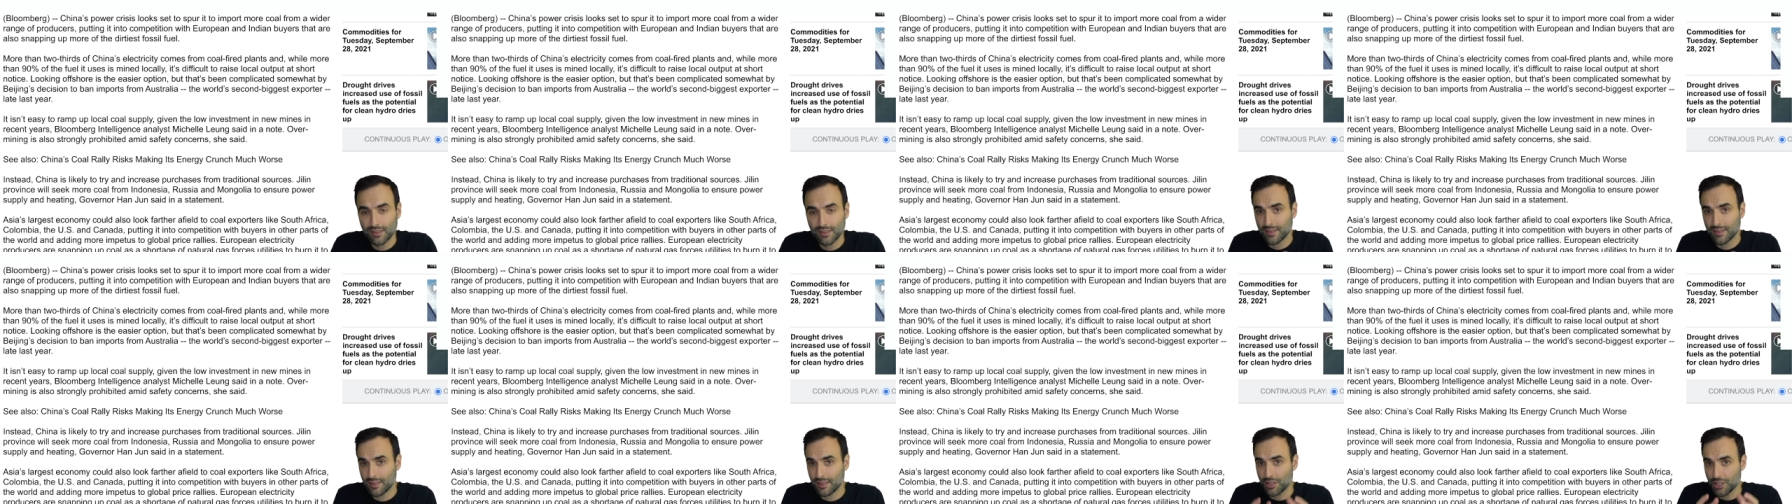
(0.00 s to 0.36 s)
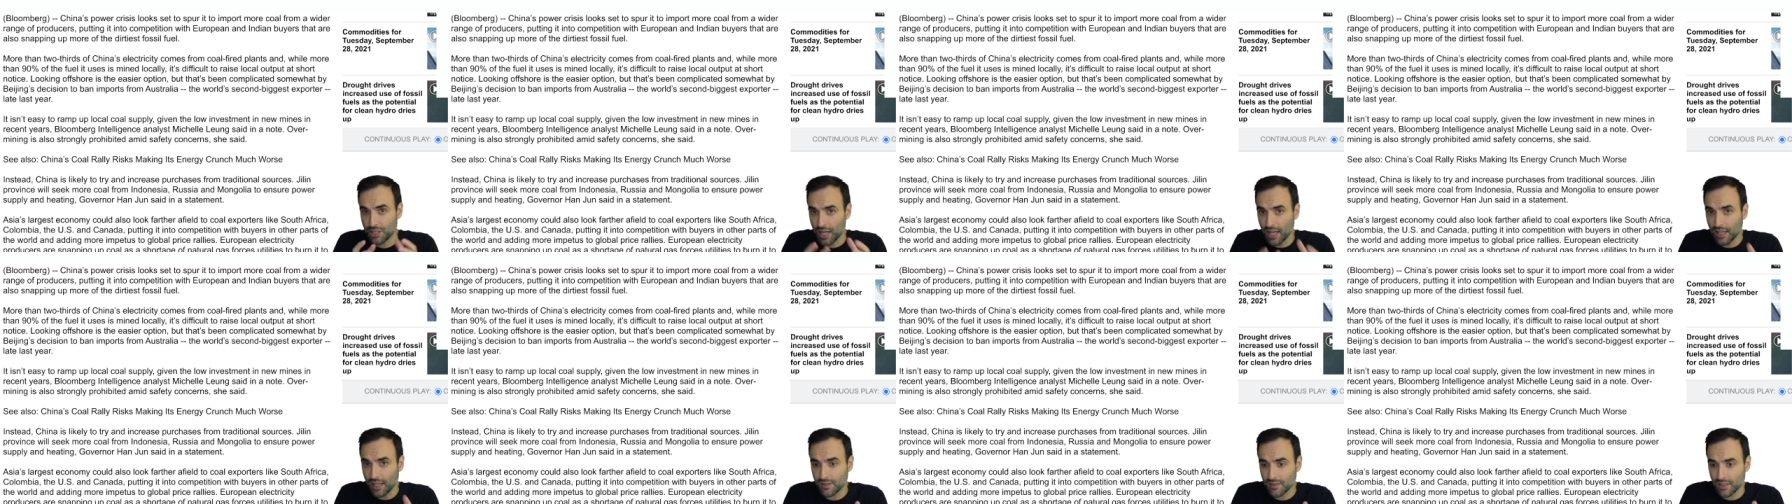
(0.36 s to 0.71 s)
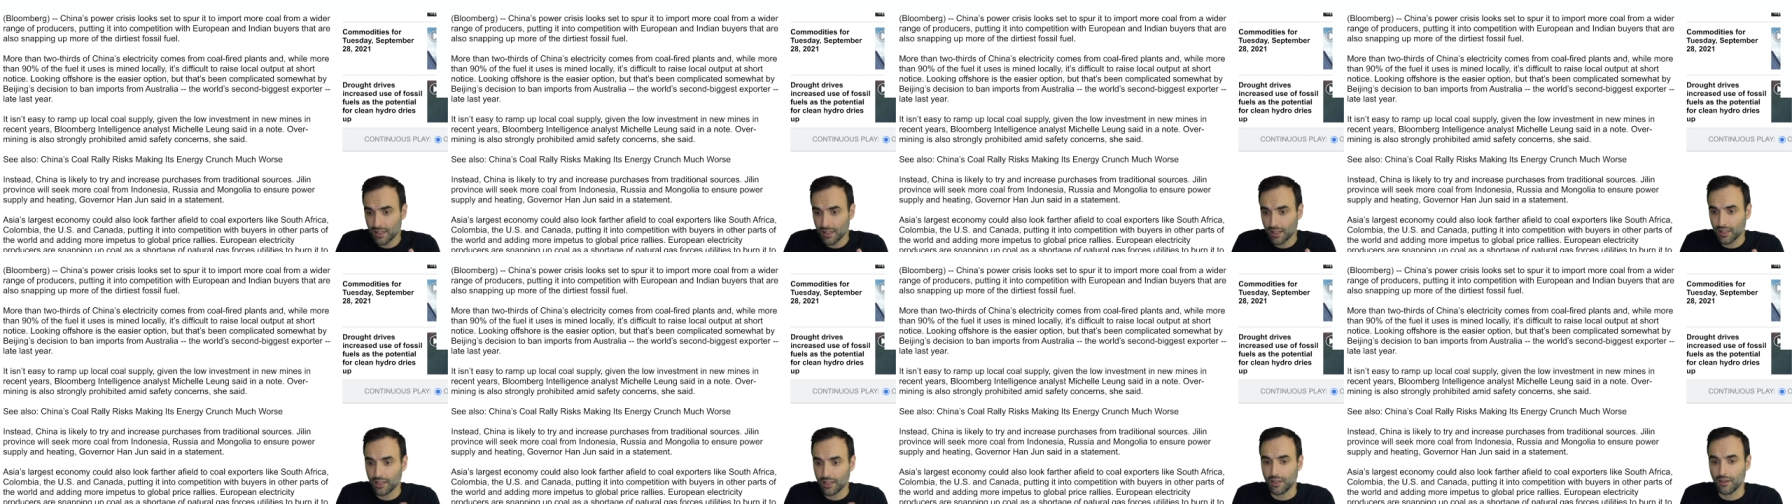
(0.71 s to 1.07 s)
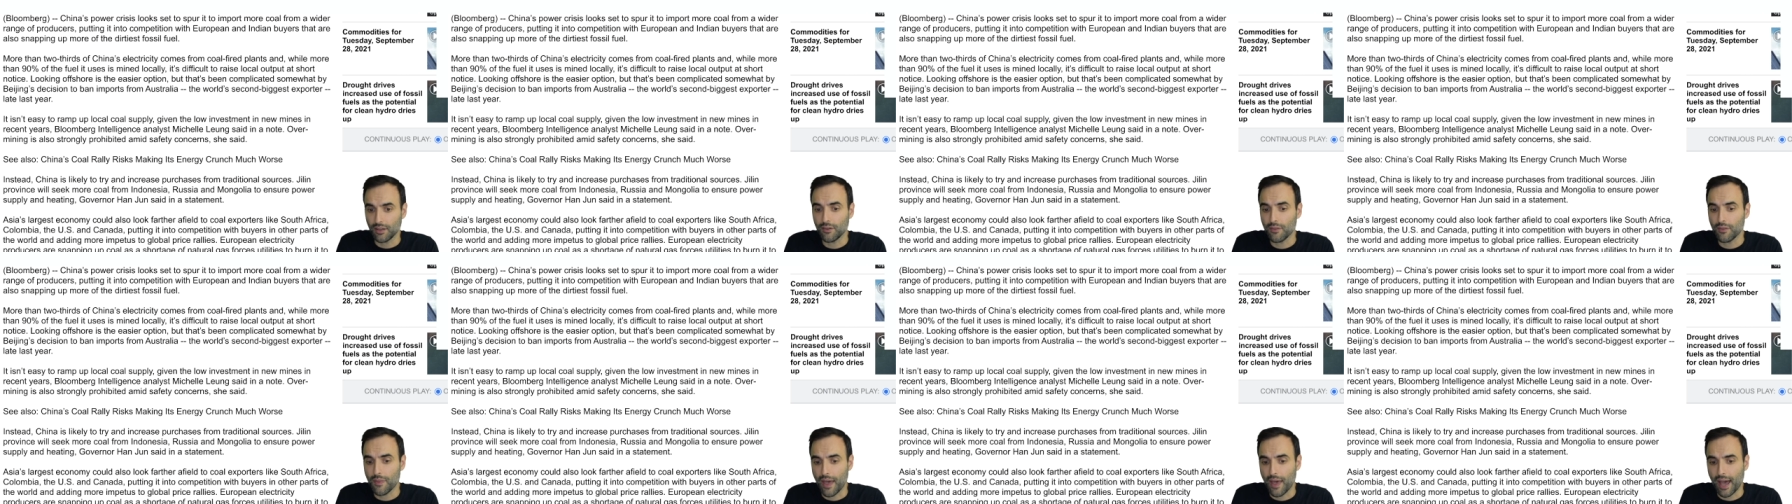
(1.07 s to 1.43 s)
suggesting
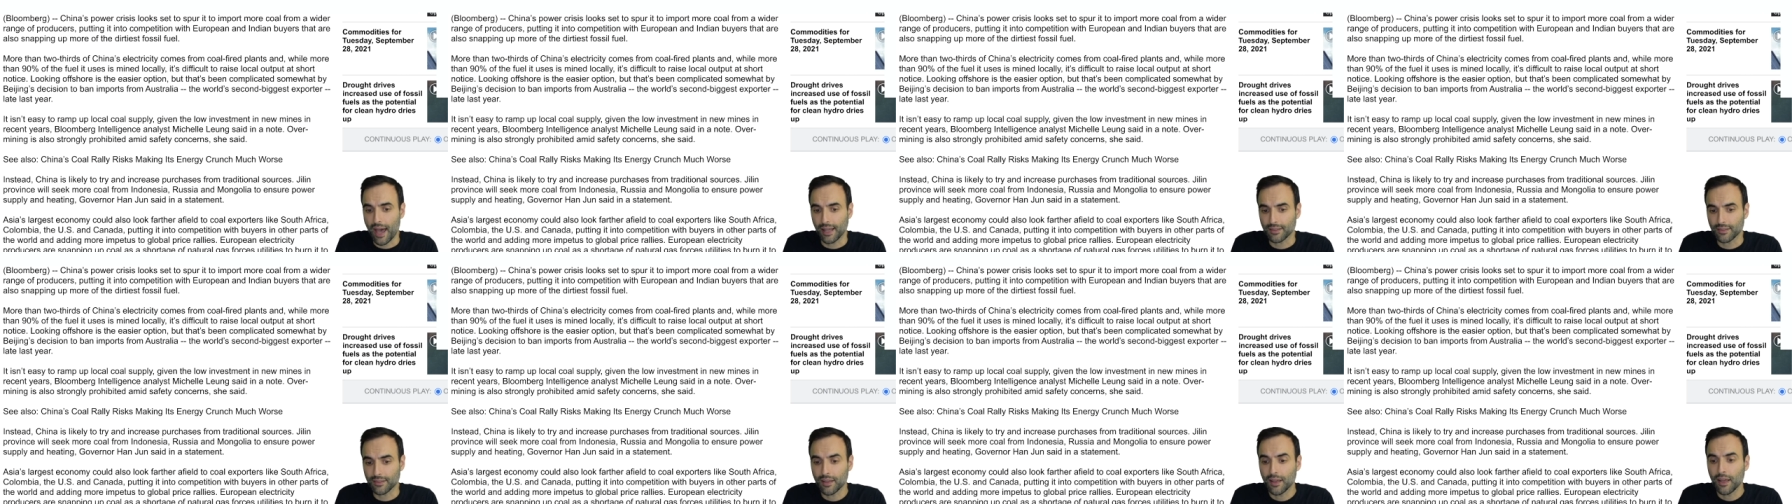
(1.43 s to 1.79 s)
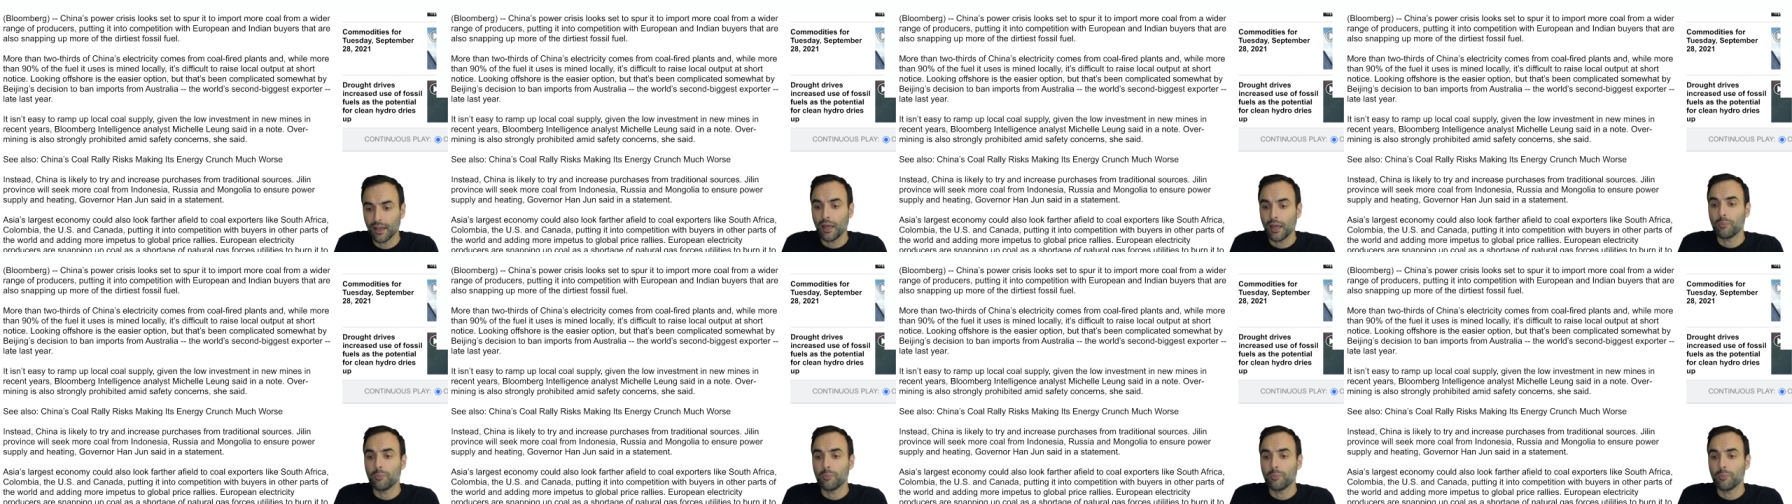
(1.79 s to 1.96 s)
here that